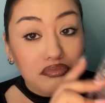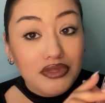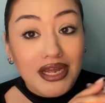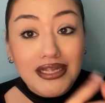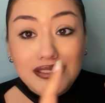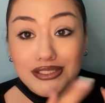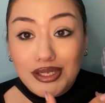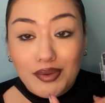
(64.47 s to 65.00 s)

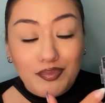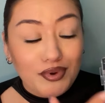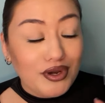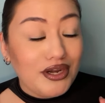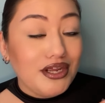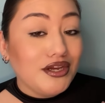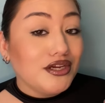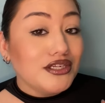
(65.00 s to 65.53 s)
That's a
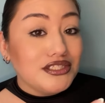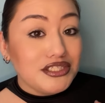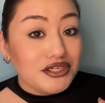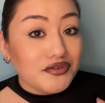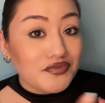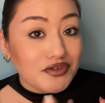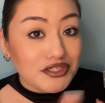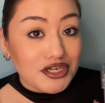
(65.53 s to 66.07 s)
pretty good
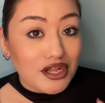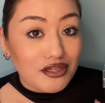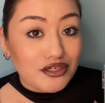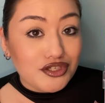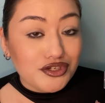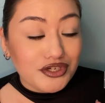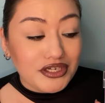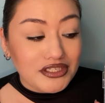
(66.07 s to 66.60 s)
deal for Dollar
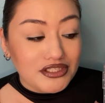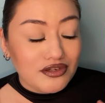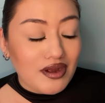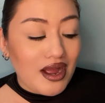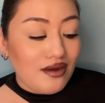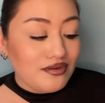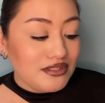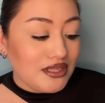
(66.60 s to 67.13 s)
Tree, so
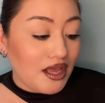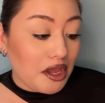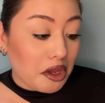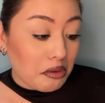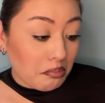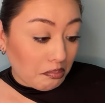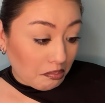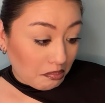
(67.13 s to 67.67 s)
I was
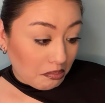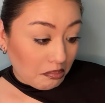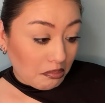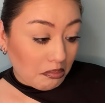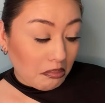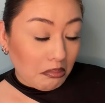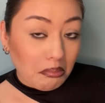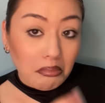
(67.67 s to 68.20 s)
like,
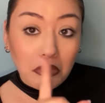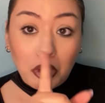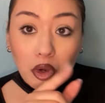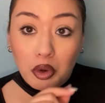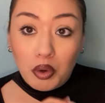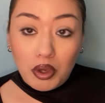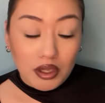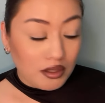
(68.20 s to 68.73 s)

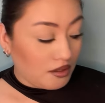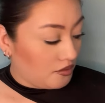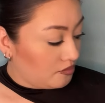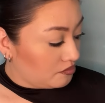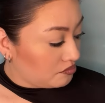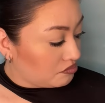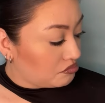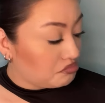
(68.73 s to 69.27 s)
cool,
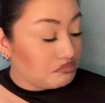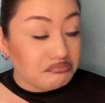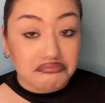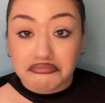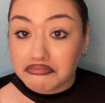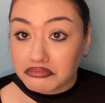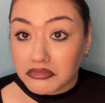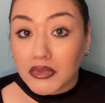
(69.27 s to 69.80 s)

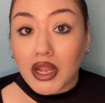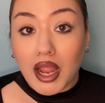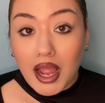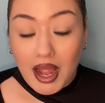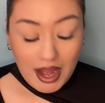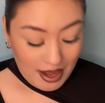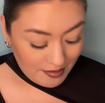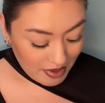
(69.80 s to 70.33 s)

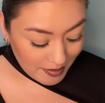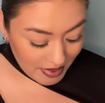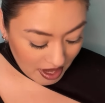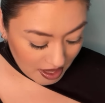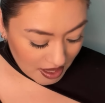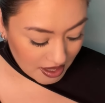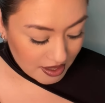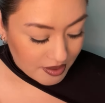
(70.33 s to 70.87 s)
I'm not
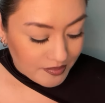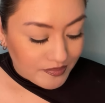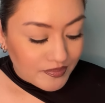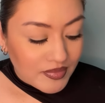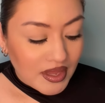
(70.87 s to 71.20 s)
mad at it.